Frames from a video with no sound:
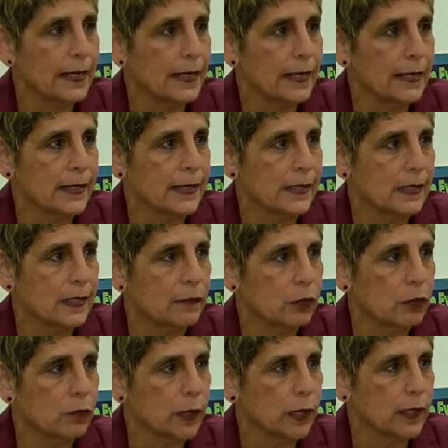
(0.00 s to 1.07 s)
as is
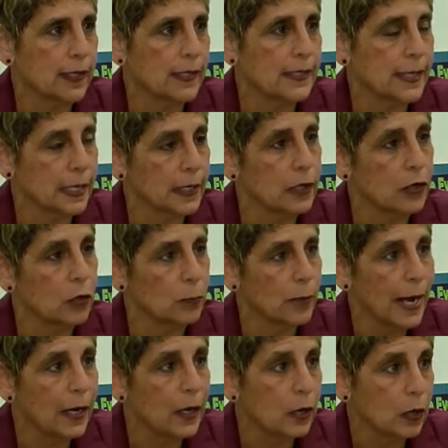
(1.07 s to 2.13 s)
delivered via cellular
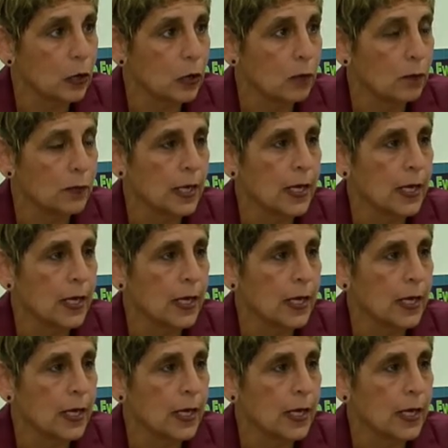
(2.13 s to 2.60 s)
backhaul.